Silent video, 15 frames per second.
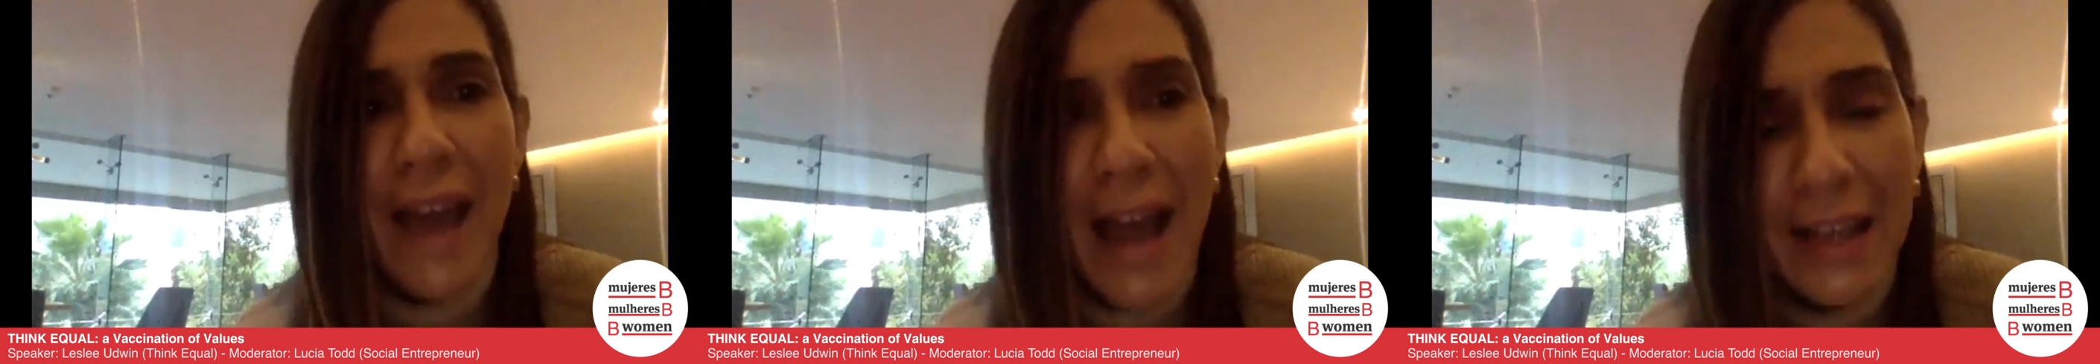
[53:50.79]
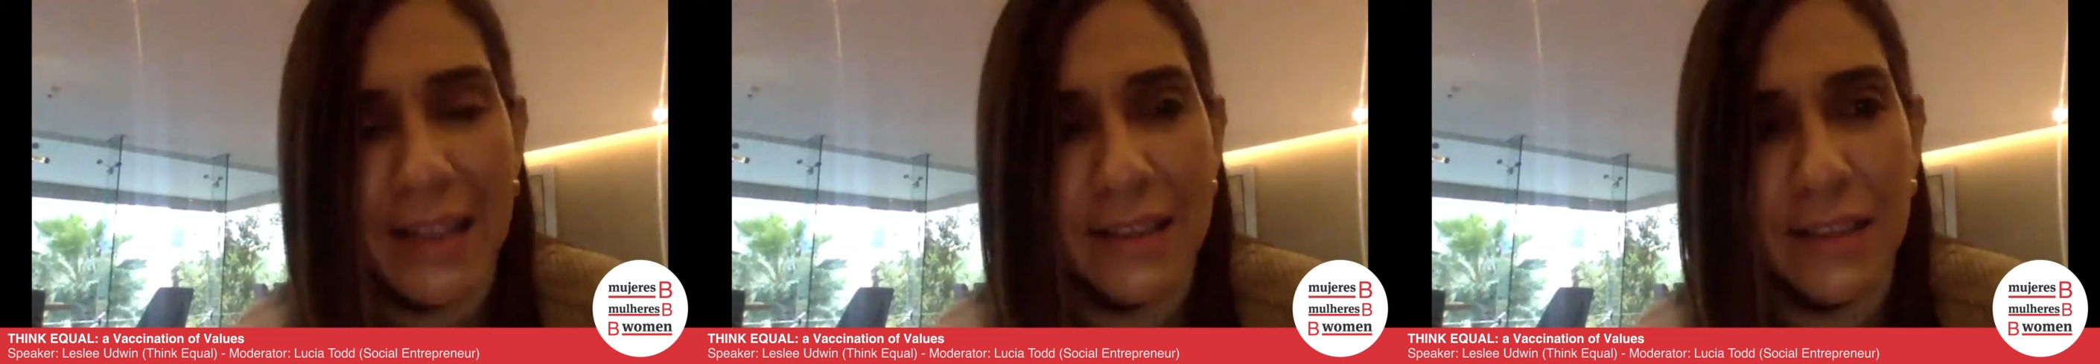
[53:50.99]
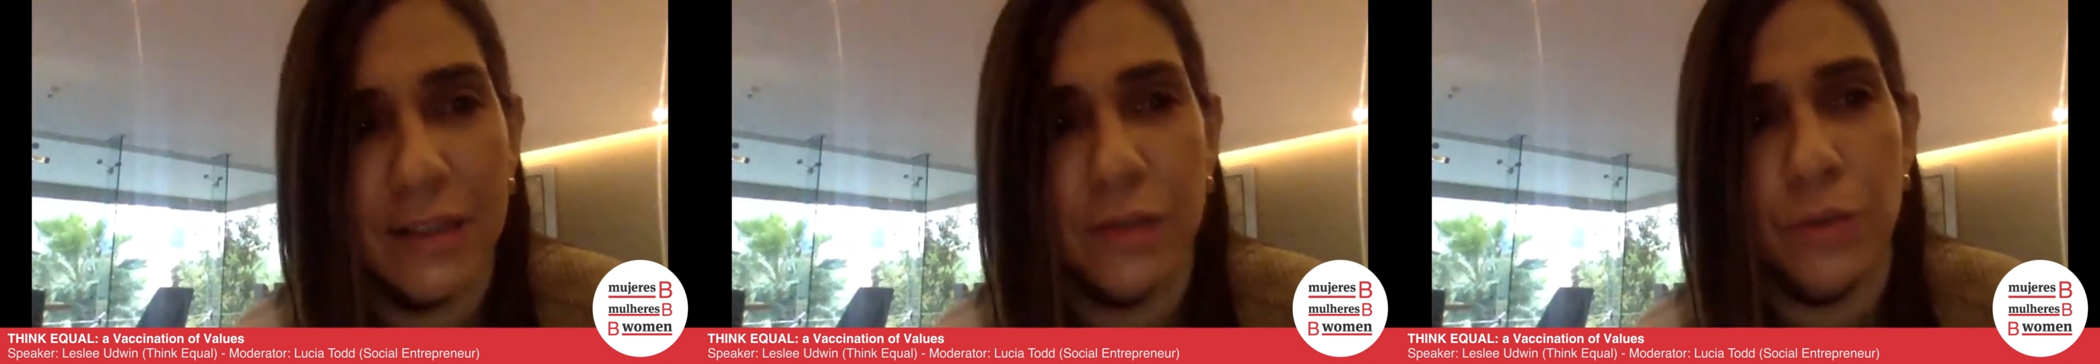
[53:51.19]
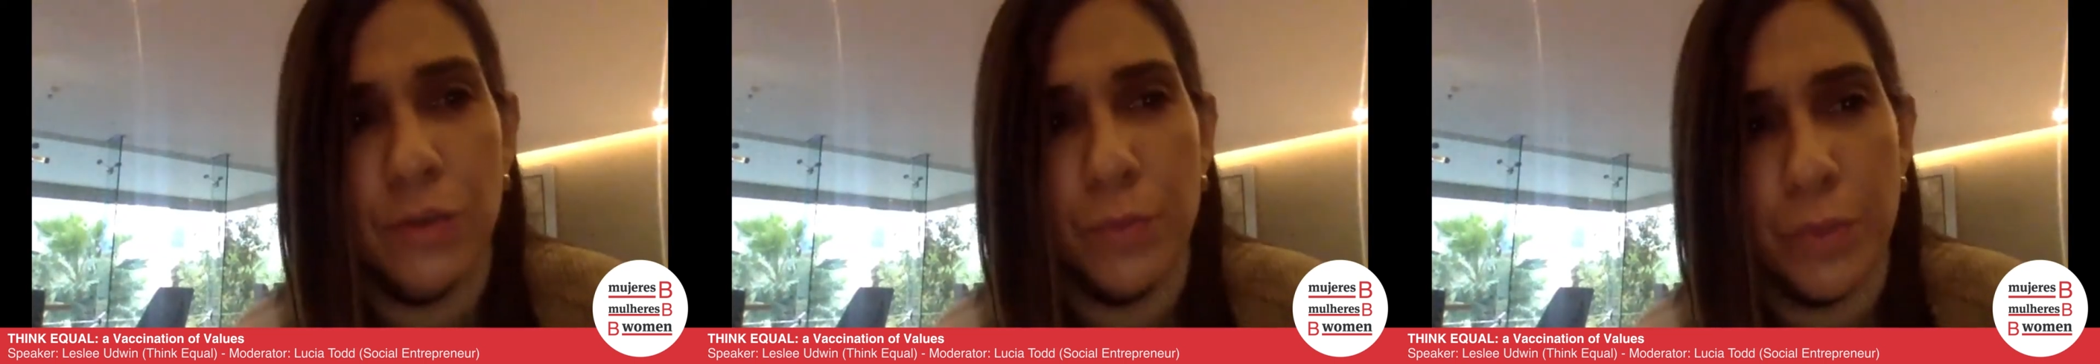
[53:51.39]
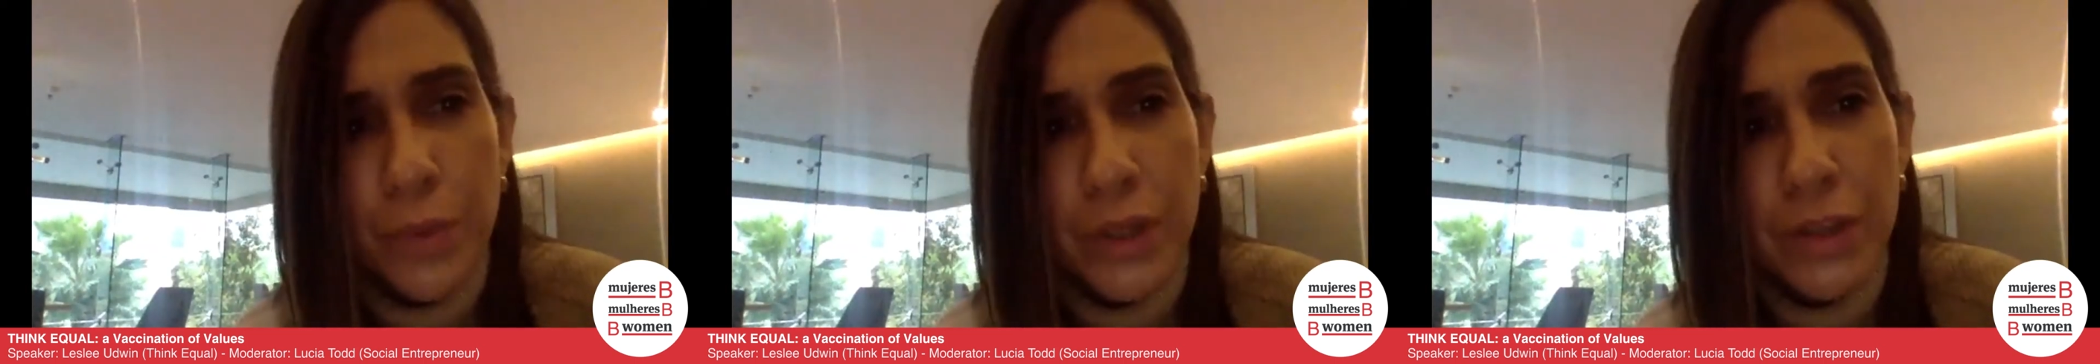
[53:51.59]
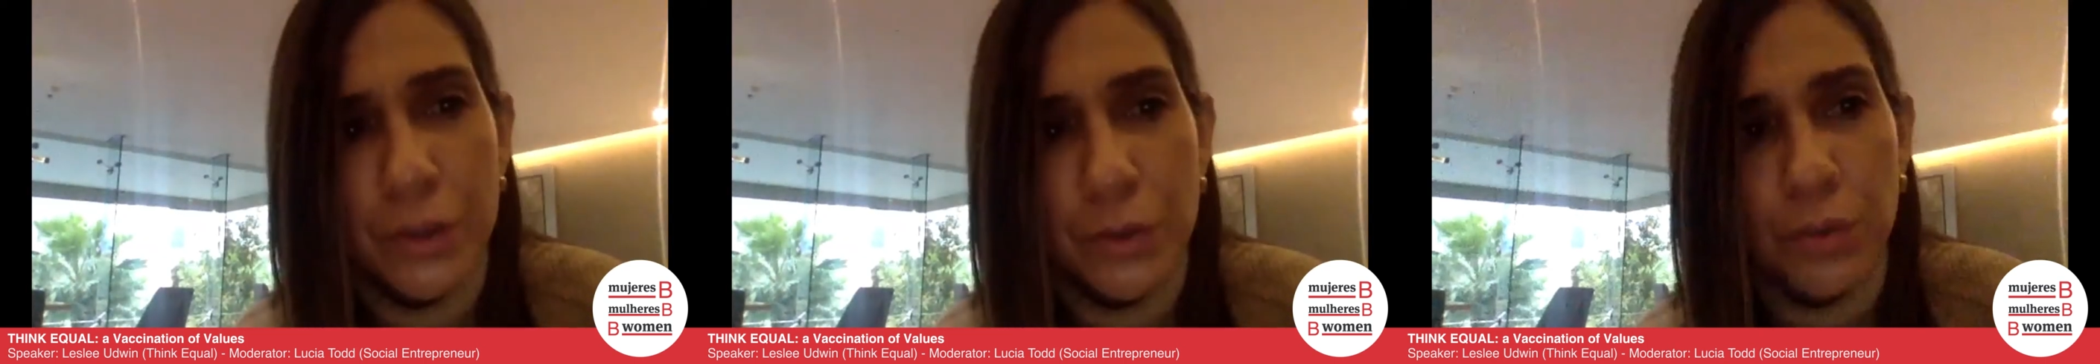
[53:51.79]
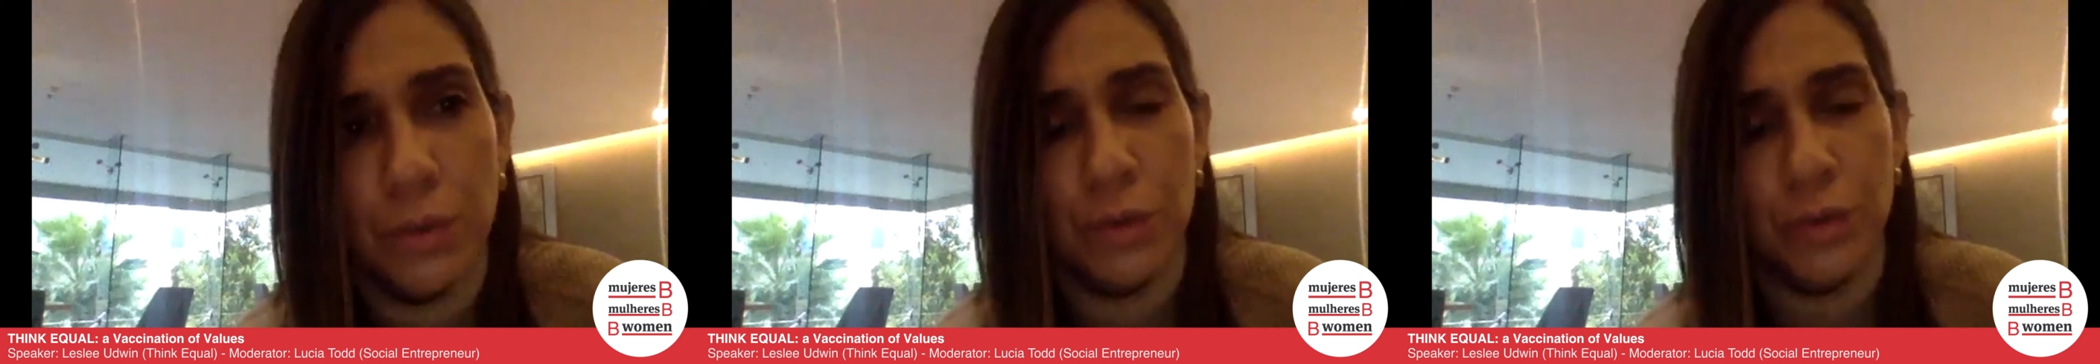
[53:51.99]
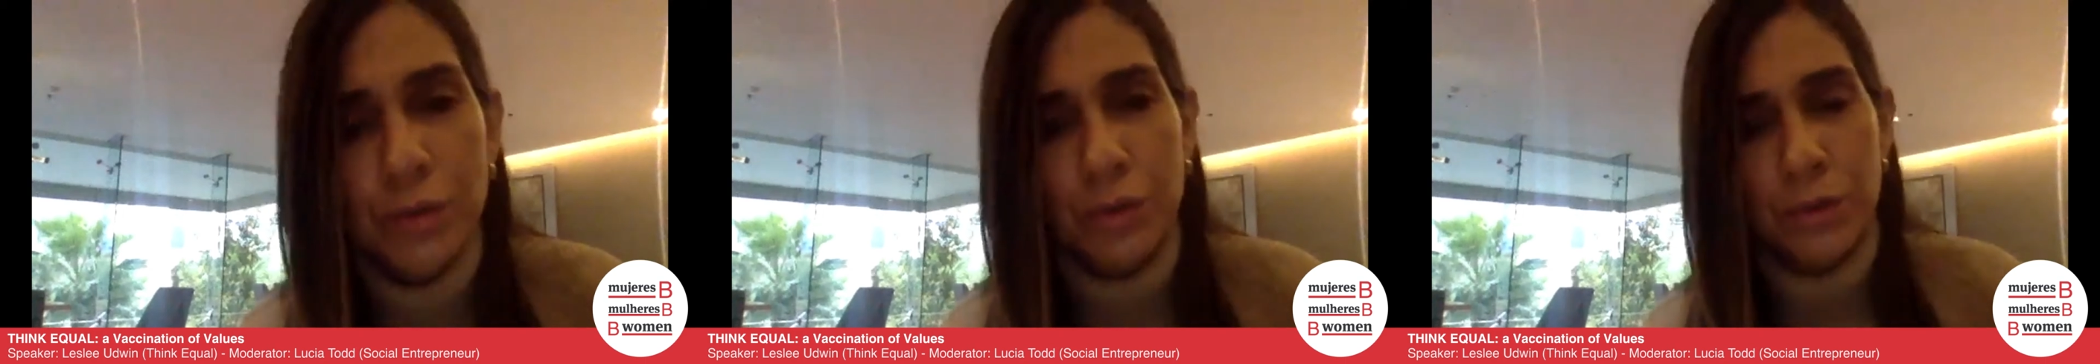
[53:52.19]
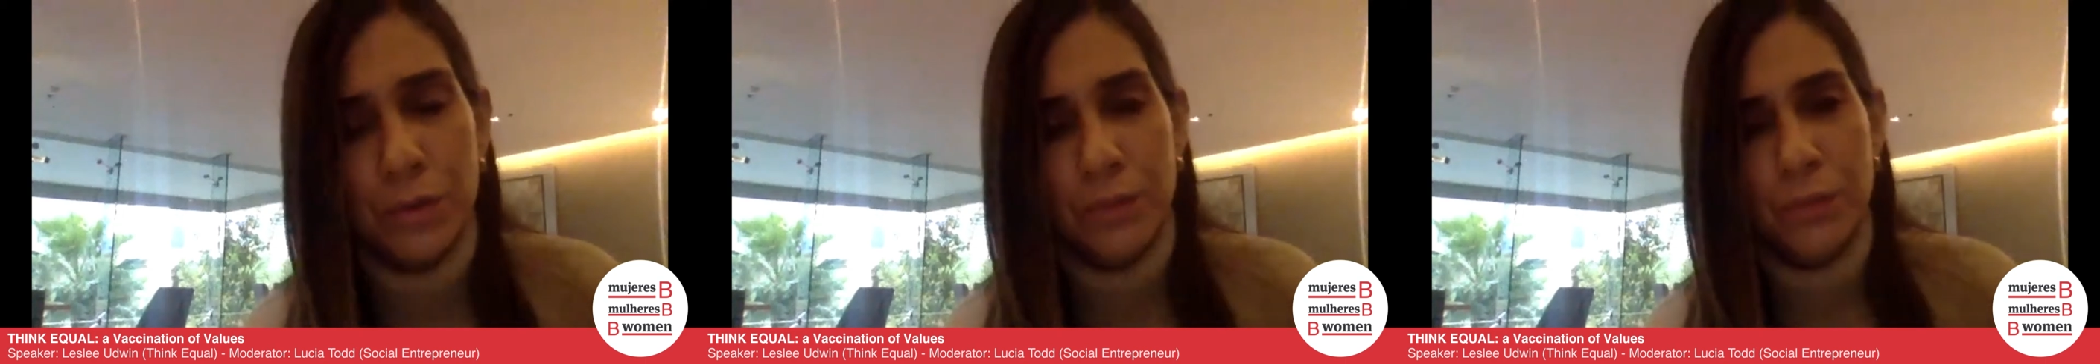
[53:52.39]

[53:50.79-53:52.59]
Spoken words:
access to preschools?